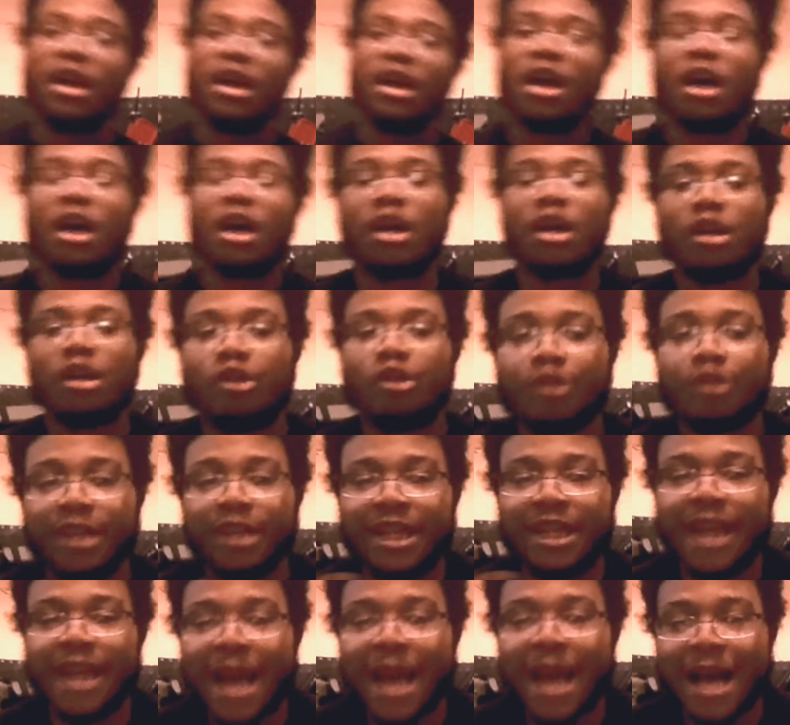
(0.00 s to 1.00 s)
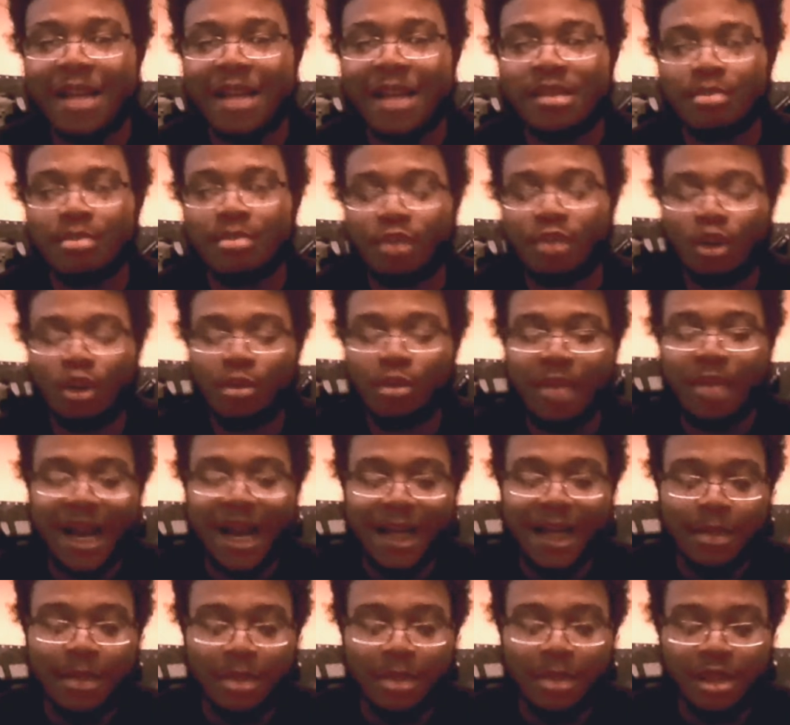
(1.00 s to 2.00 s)
a green gas
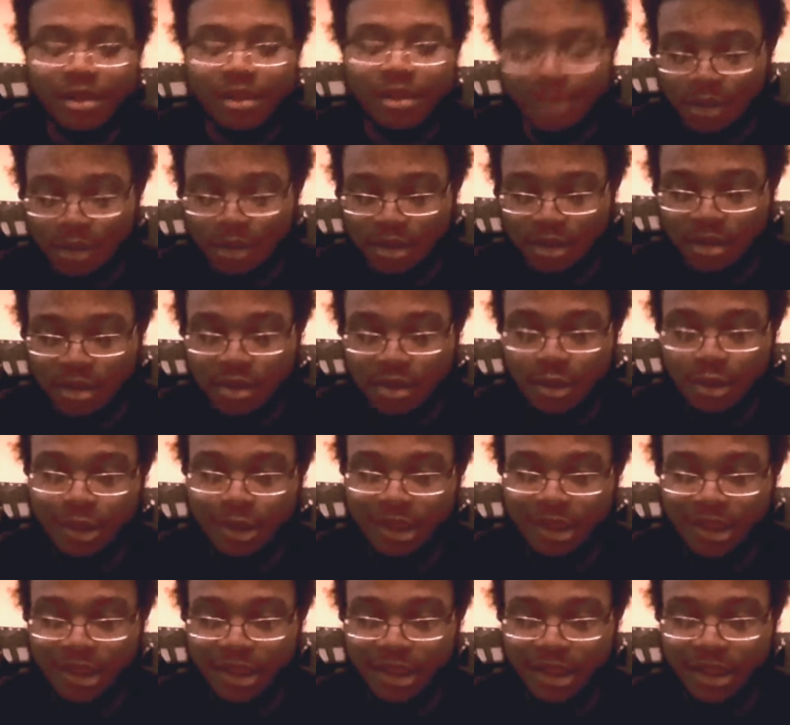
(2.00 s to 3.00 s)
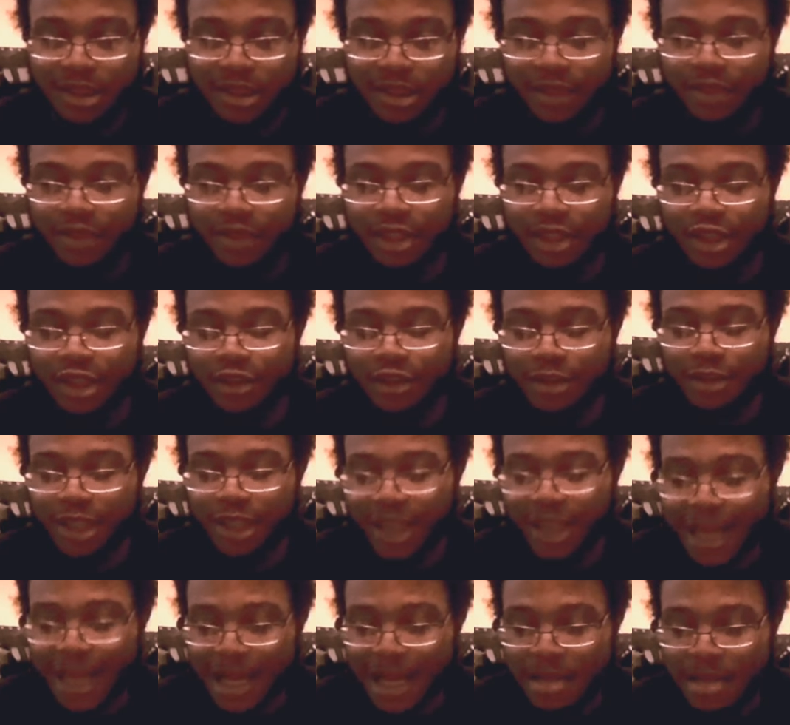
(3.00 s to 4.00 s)
blowback pistol, or even a green
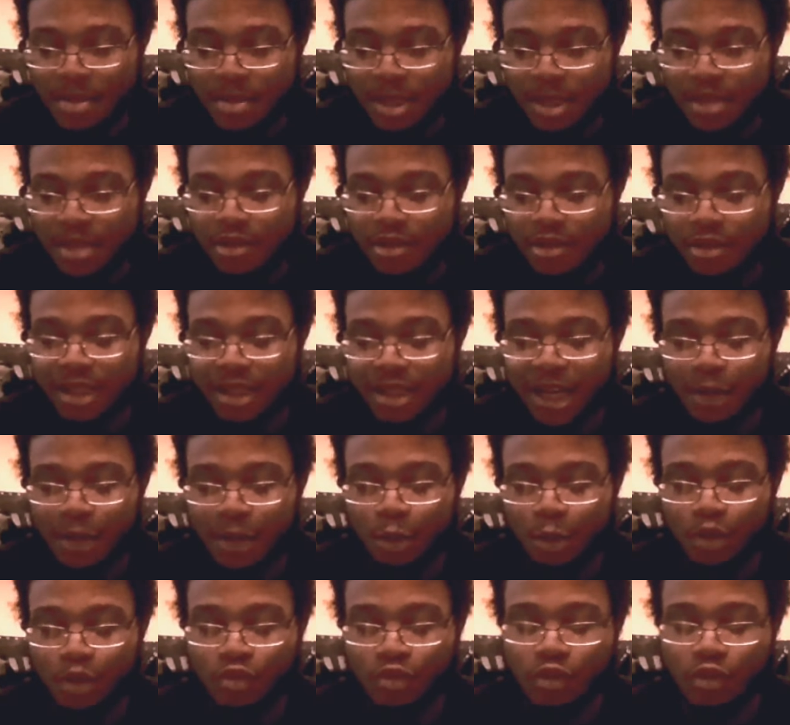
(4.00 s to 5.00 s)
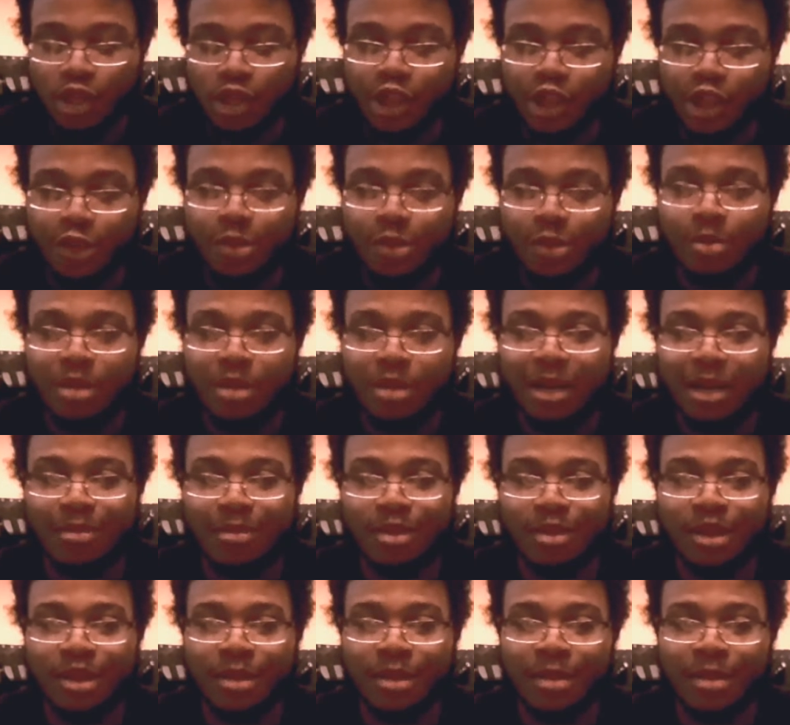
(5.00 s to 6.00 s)
gas pistol that will run you
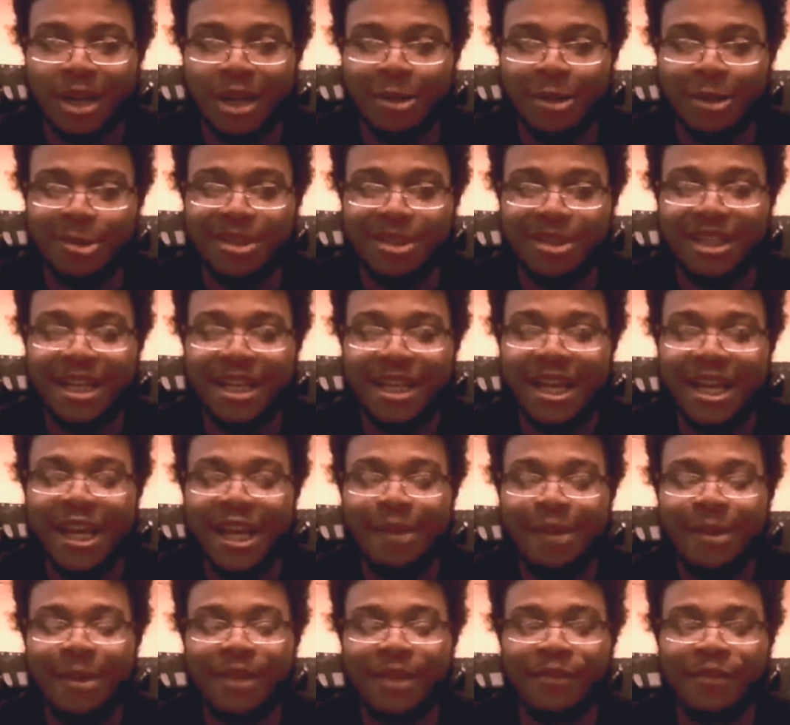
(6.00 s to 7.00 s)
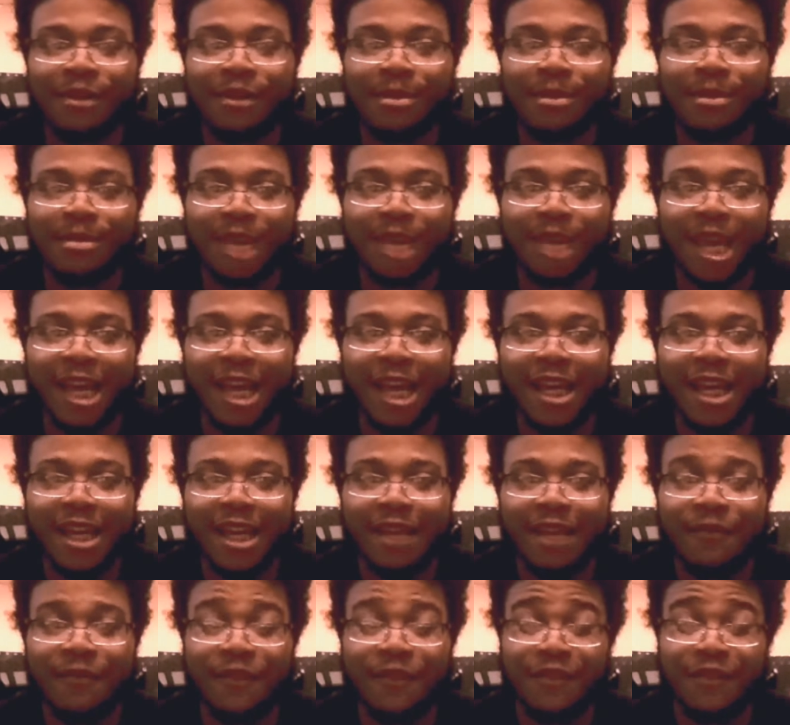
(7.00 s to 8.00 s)
probably about anywhere from
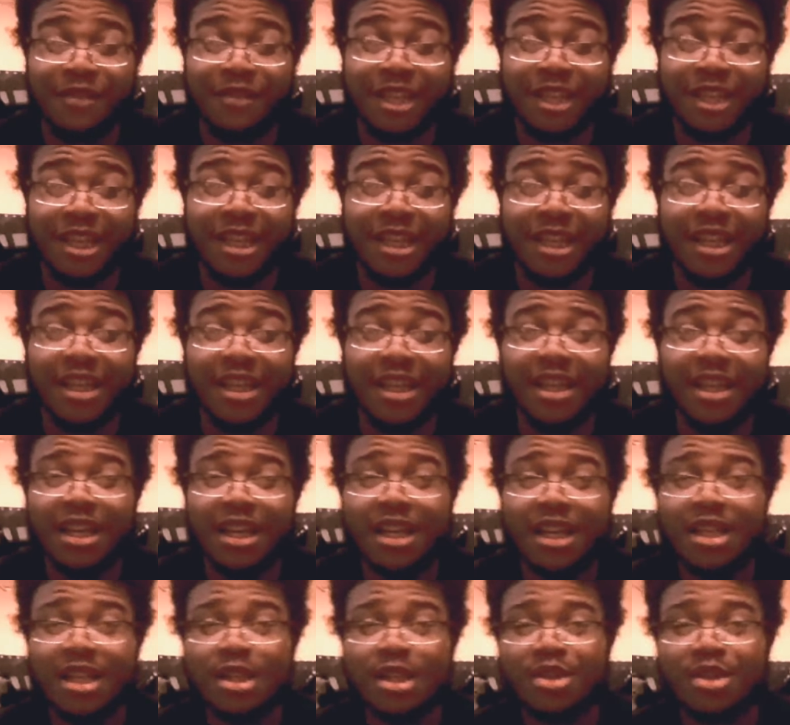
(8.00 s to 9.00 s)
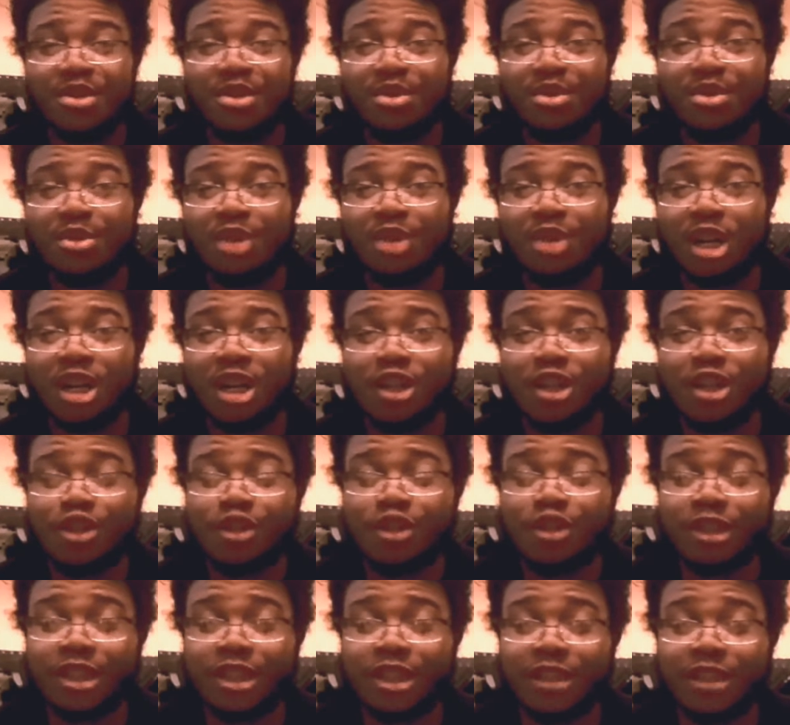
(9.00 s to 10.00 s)
$50 to
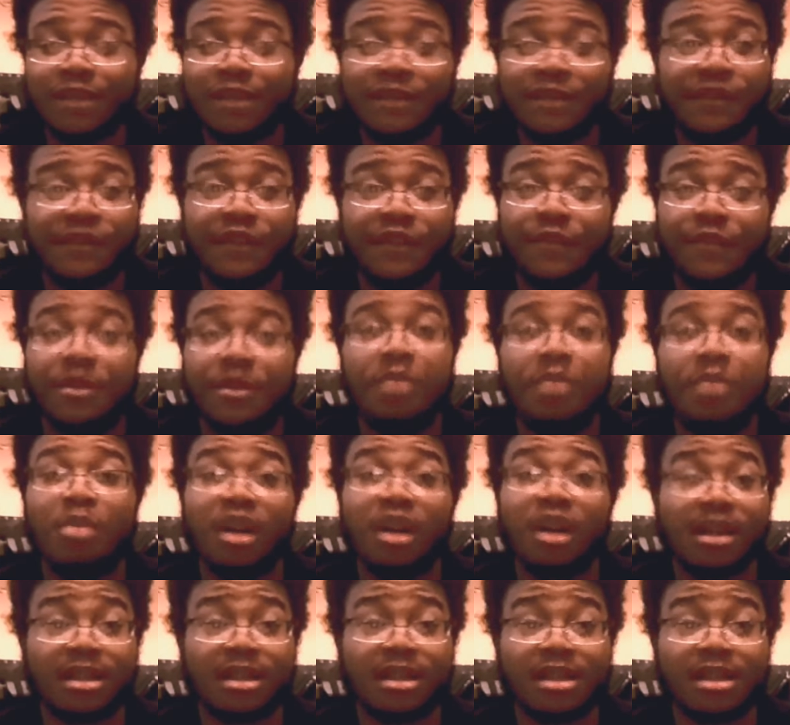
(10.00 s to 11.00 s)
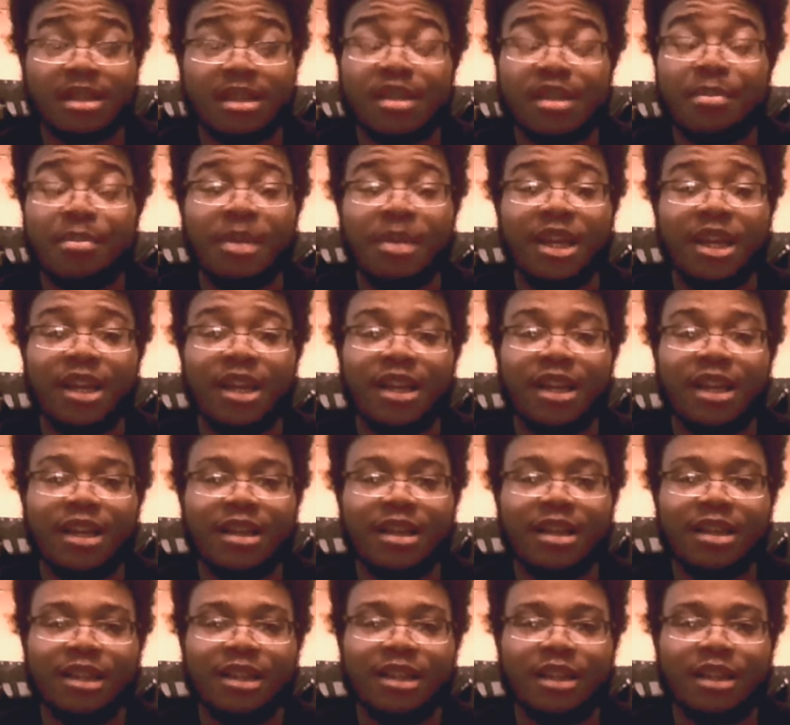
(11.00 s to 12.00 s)
$150, depending
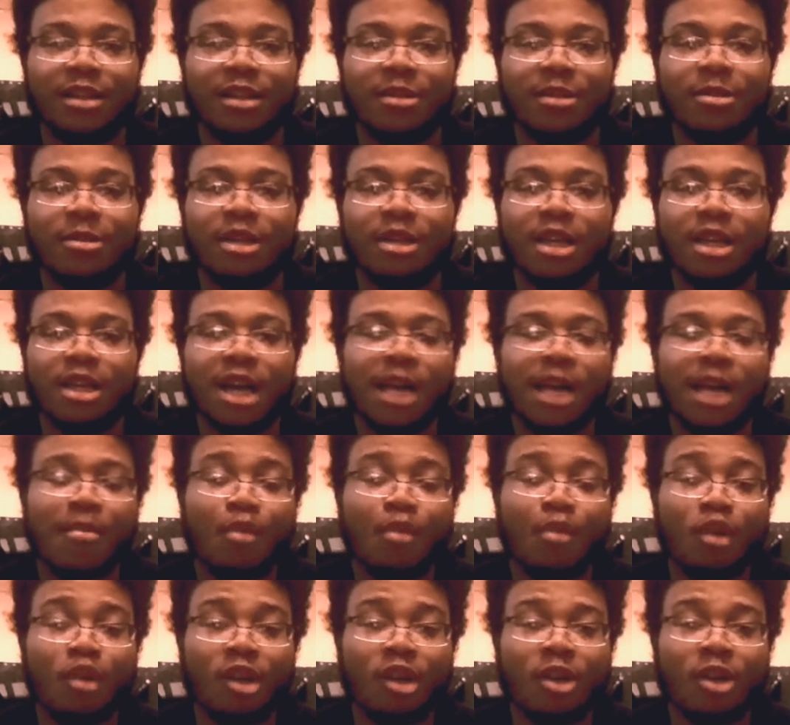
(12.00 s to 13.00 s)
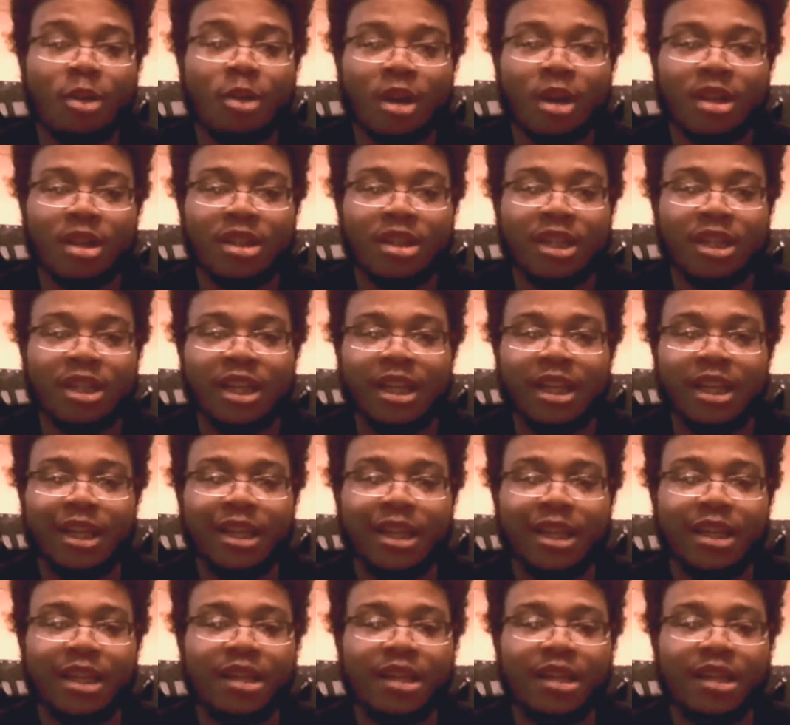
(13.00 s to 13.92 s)
on, more quality,